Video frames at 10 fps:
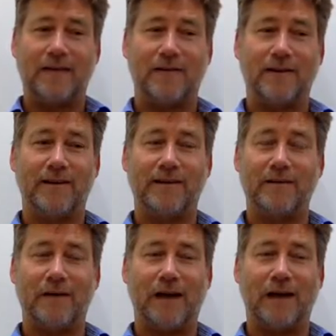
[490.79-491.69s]
Korea,
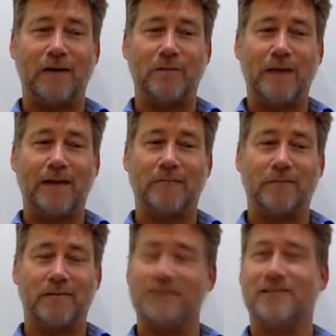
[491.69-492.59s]
look back
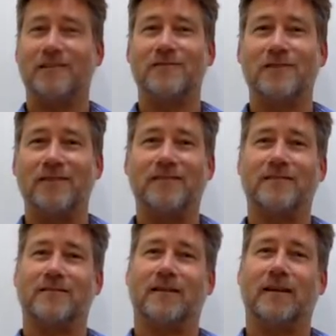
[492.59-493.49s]
with nostalgia. It's